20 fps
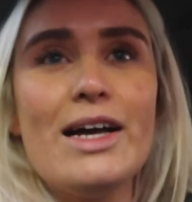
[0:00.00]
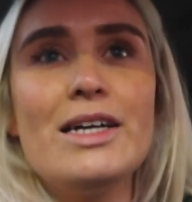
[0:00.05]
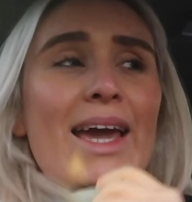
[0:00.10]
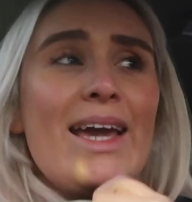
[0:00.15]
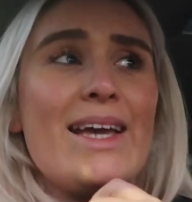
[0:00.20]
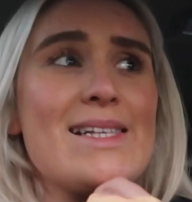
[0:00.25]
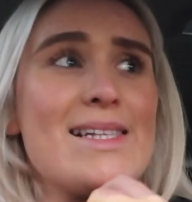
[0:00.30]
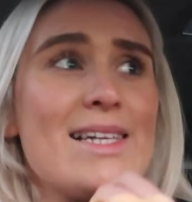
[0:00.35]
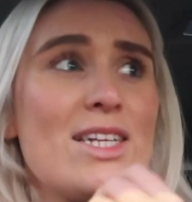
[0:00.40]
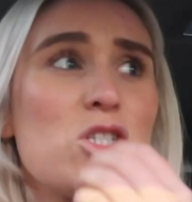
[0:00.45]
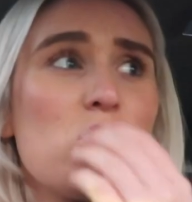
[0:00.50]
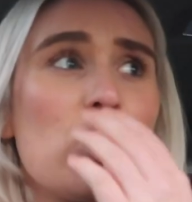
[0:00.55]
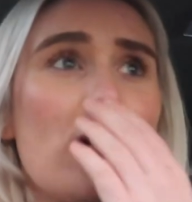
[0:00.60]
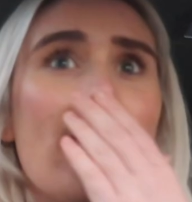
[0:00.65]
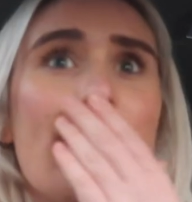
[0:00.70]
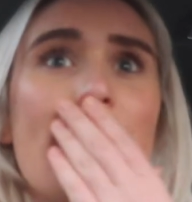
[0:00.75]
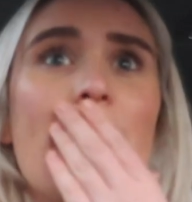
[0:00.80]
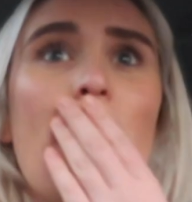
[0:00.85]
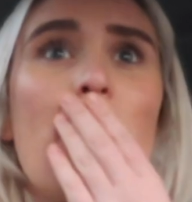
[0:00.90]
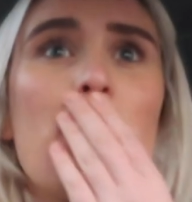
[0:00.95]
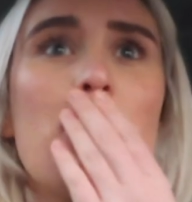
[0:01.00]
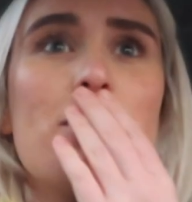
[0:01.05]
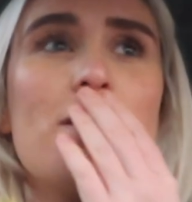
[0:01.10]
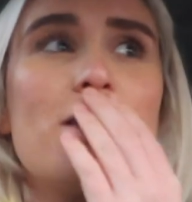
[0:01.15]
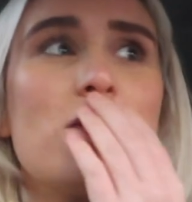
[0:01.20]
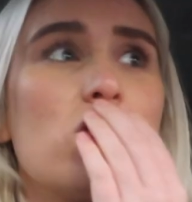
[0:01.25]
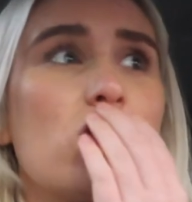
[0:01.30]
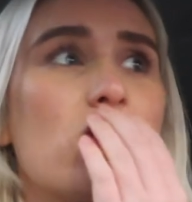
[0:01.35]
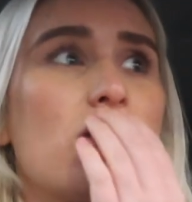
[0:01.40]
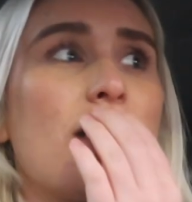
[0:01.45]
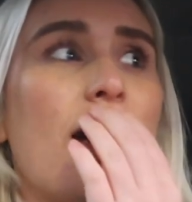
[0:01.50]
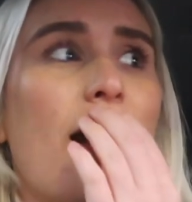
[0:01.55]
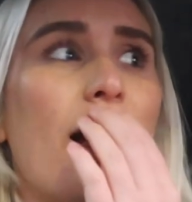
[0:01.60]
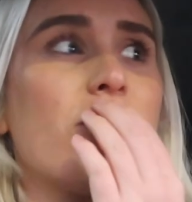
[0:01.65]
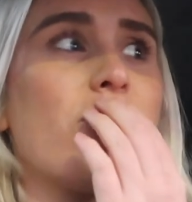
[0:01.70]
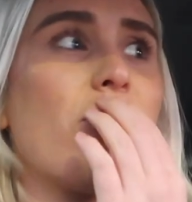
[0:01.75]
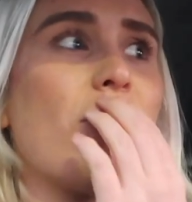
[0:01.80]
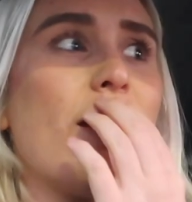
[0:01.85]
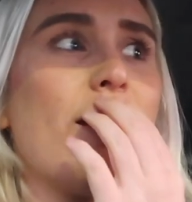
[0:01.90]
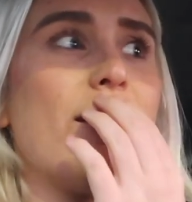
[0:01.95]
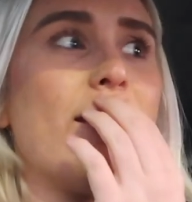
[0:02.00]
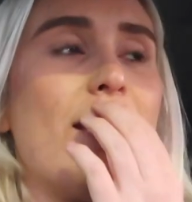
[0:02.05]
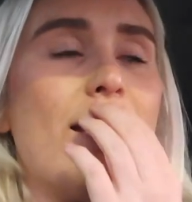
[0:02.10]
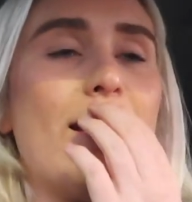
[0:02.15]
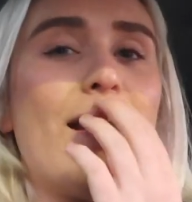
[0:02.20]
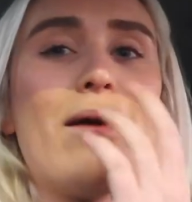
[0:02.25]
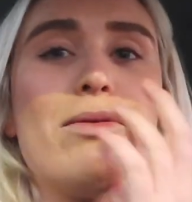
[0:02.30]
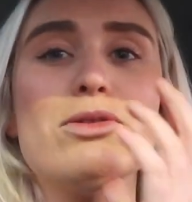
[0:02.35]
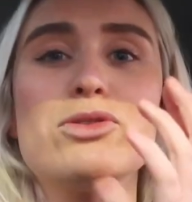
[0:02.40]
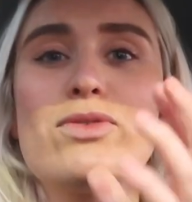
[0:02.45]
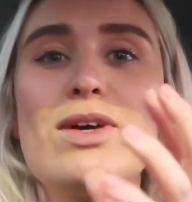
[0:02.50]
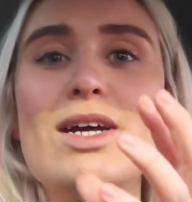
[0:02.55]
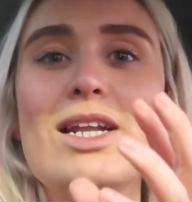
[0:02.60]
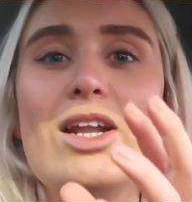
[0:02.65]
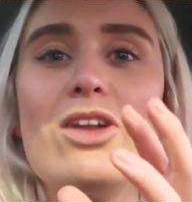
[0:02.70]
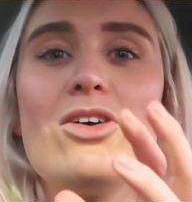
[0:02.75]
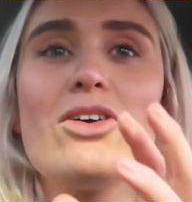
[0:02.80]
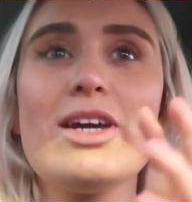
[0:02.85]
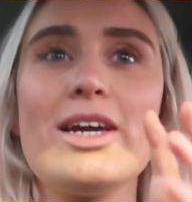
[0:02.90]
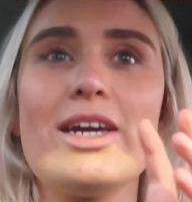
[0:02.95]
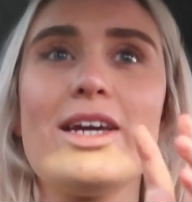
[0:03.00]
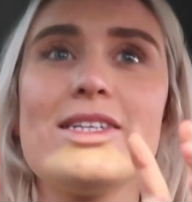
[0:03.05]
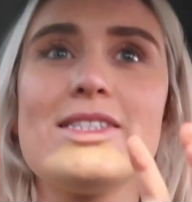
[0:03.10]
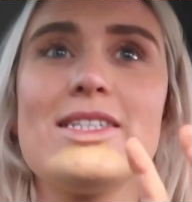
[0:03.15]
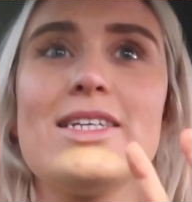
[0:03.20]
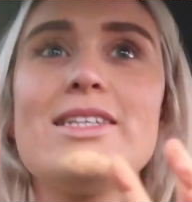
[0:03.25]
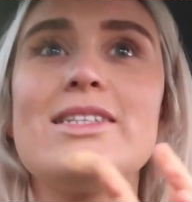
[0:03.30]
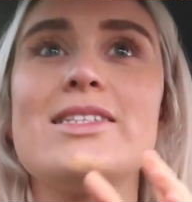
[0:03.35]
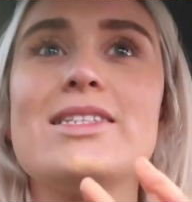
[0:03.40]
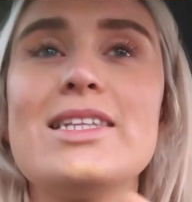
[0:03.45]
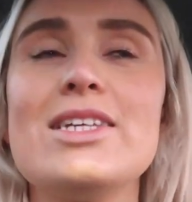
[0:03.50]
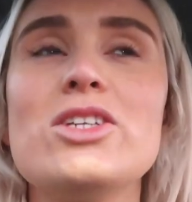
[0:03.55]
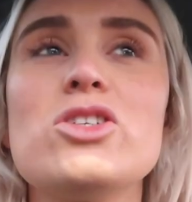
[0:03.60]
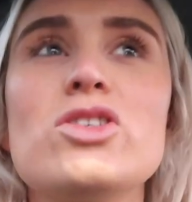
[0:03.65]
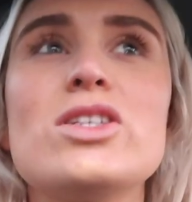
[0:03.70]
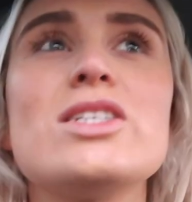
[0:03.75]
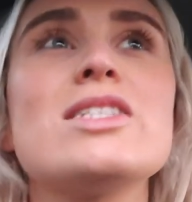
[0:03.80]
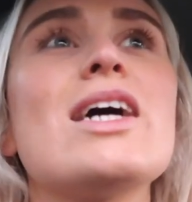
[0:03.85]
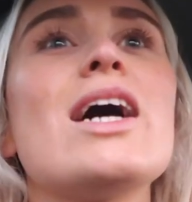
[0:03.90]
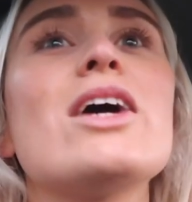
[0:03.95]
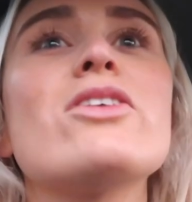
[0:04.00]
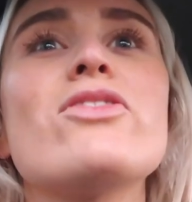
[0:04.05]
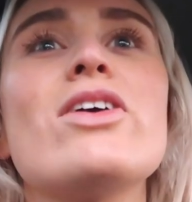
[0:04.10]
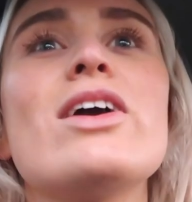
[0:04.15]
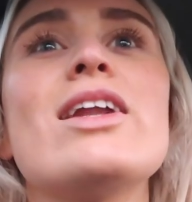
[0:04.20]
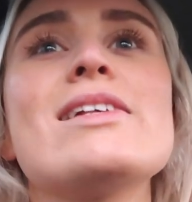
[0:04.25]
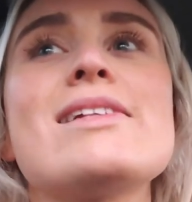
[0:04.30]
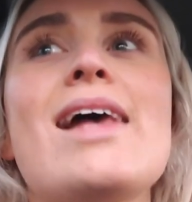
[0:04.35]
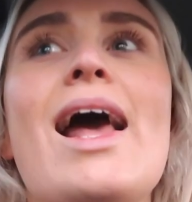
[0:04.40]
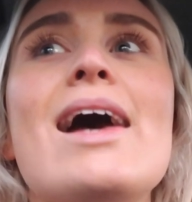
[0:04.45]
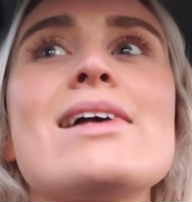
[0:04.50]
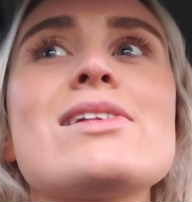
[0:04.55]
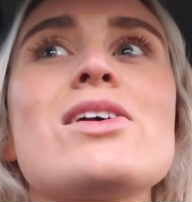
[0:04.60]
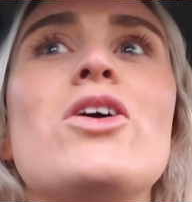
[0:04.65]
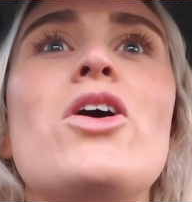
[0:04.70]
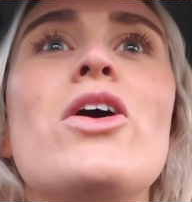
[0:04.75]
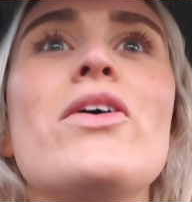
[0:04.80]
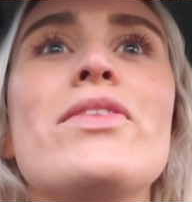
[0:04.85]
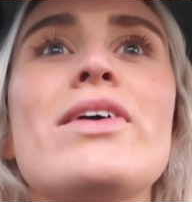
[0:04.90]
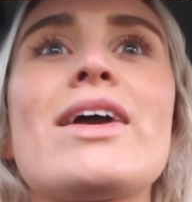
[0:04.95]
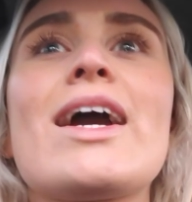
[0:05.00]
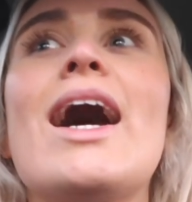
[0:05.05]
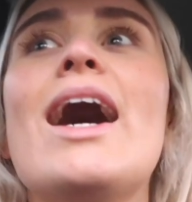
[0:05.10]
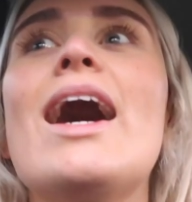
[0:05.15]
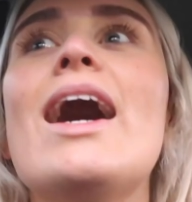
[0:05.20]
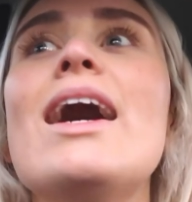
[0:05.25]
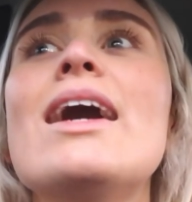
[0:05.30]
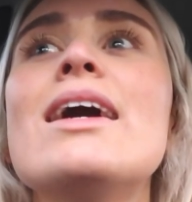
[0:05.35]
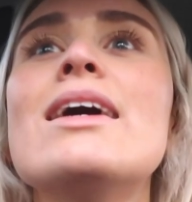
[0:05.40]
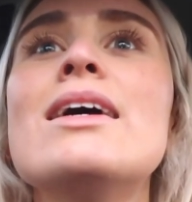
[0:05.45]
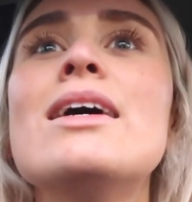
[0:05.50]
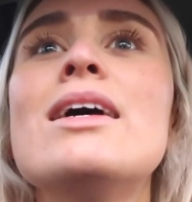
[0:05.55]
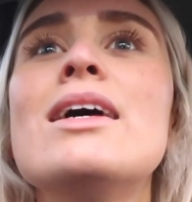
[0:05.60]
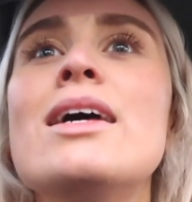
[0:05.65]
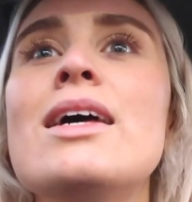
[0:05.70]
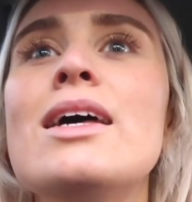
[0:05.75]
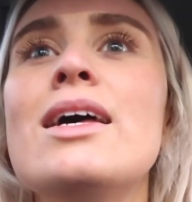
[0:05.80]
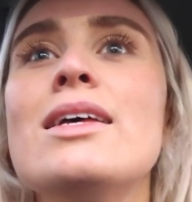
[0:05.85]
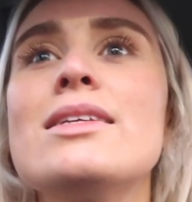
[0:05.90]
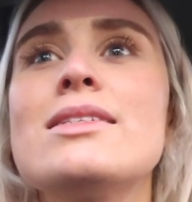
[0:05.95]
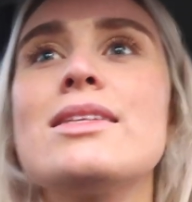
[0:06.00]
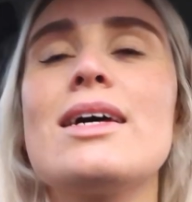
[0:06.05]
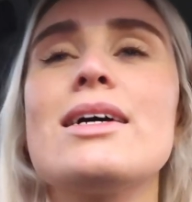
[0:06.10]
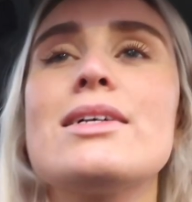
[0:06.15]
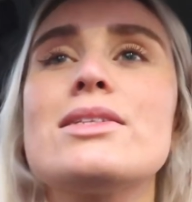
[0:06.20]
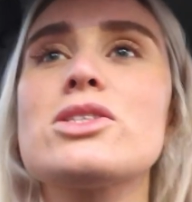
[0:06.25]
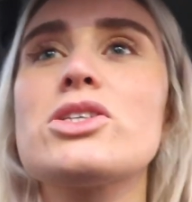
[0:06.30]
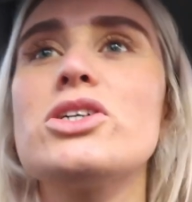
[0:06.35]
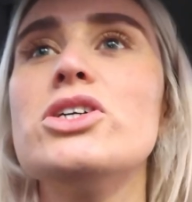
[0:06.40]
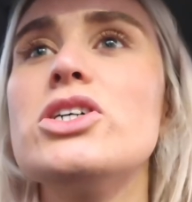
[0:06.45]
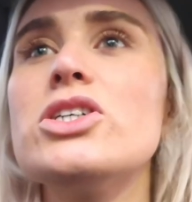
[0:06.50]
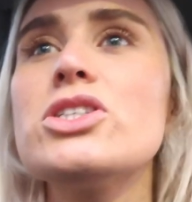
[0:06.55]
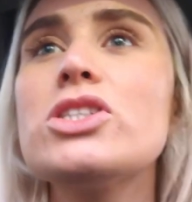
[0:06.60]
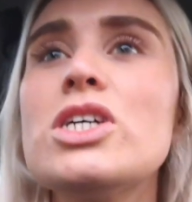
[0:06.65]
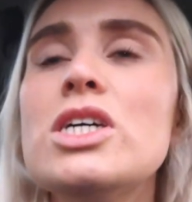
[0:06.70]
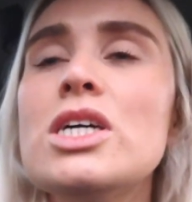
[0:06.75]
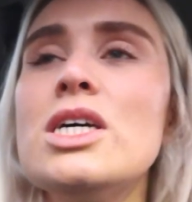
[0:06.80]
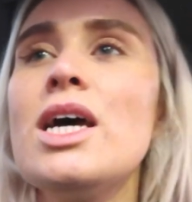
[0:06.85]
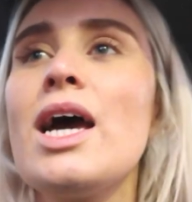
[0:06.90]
It is literally horrible. It's just started raining. I was really lucky because it literally started raining as I got in the car. So that's good.